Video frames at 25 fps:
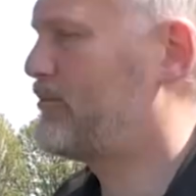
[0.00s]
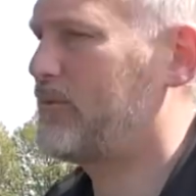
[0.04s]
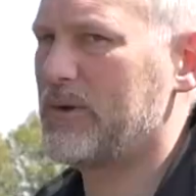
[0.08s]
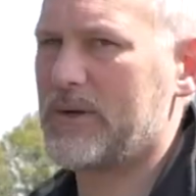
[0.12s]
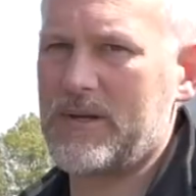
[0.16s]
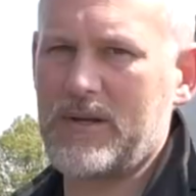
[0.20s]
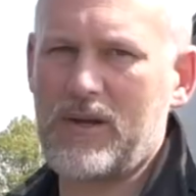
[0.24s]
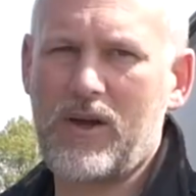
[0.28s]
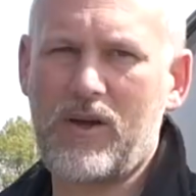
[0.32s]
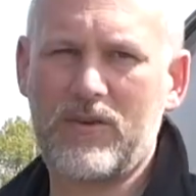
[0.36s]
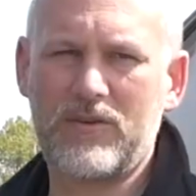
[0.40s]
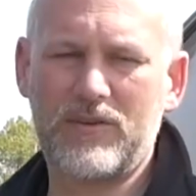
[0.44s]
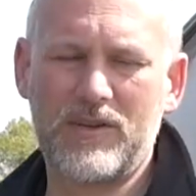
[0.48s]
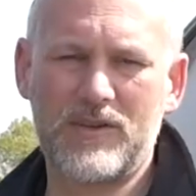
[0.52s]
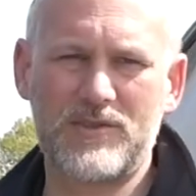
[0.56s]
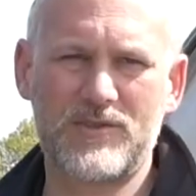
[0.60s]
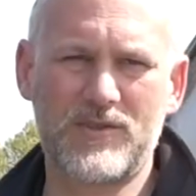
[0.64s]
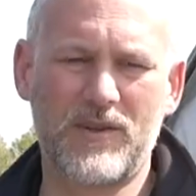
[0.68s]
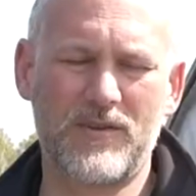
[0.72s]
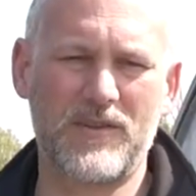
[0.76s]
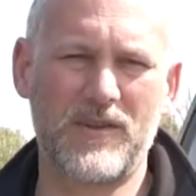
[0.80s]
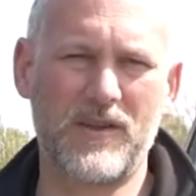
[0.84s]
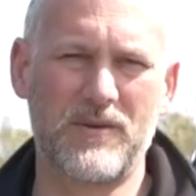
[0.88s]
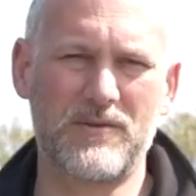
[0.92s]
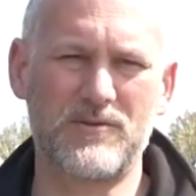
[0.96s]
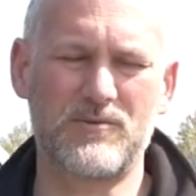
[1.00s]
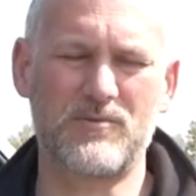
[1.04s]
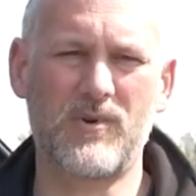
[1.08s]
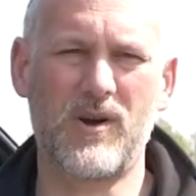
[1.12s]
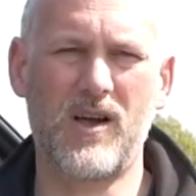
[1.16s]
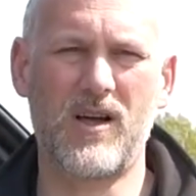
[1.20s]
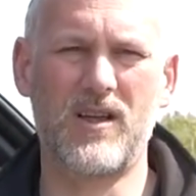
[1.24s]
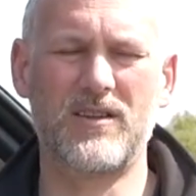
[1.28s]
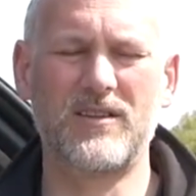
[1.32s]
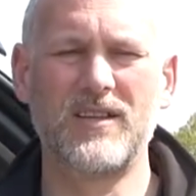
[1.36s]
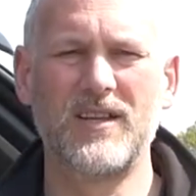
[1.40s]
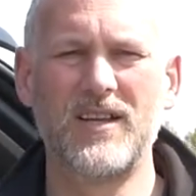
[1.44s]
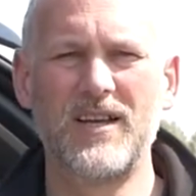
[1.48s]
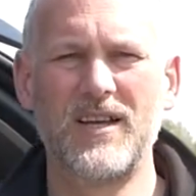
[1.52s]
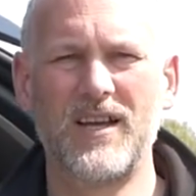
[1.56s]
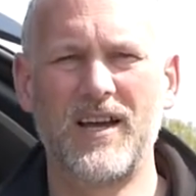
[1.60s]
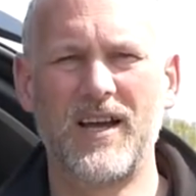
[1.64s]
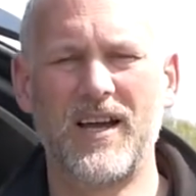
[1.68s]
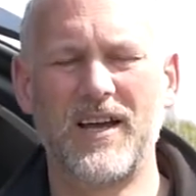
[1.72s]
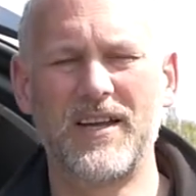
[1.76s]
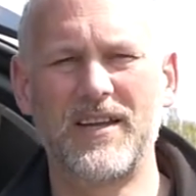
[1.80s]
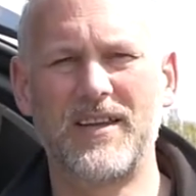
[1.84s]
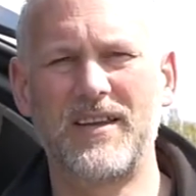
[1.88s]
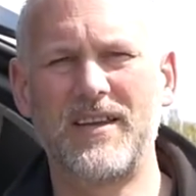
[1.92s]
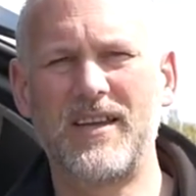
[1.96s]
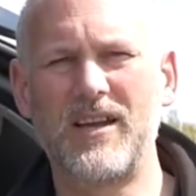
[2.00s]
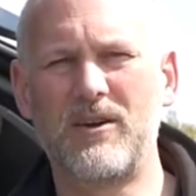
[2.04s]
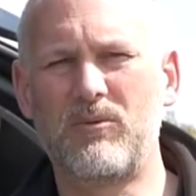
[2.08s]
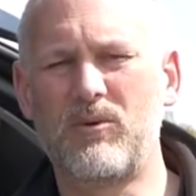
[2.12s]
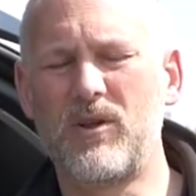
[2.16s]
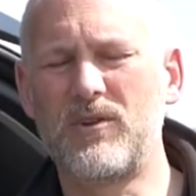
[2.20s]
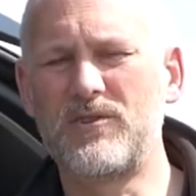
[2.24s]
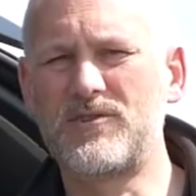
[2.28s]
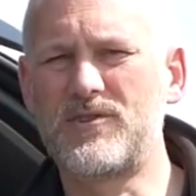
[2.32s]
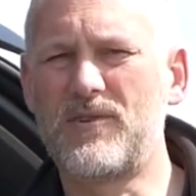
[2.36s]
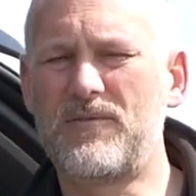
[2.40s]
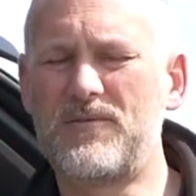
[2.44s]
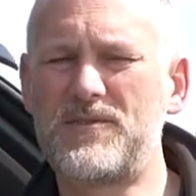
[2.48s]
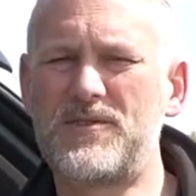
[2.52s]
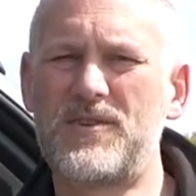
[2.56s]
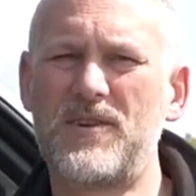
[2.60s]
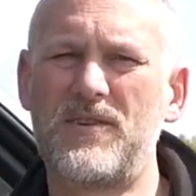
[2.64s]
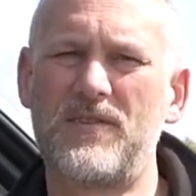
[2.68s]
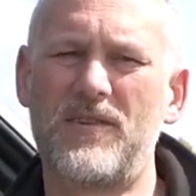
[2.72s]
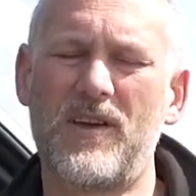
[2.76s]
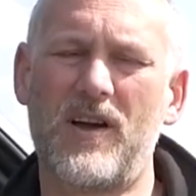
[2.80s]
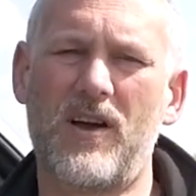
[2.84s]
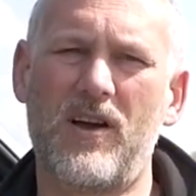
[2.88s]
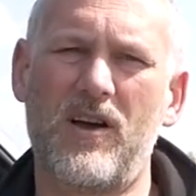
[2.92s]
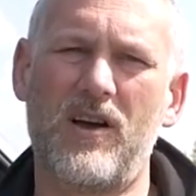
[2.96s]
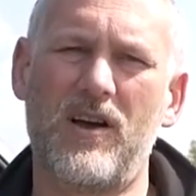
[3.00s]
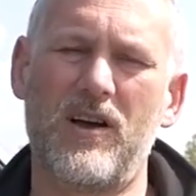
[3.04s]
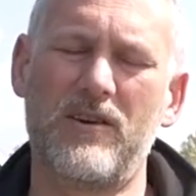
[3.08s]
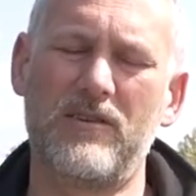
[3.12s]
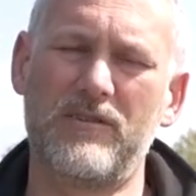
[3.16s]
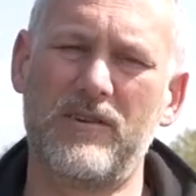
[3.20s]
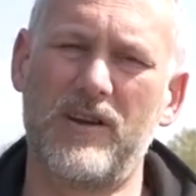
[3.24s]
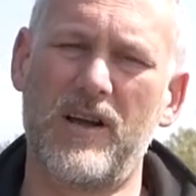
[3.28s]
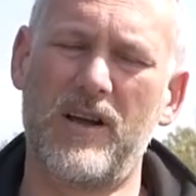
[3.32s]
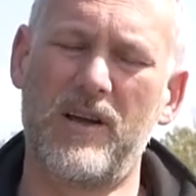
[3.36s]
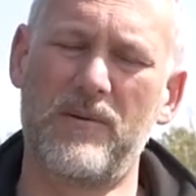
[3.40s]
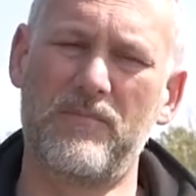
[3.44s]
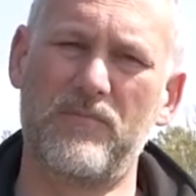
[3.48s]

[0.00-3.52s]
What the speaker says: put it on. That's on there as well. You can get ones obviously that are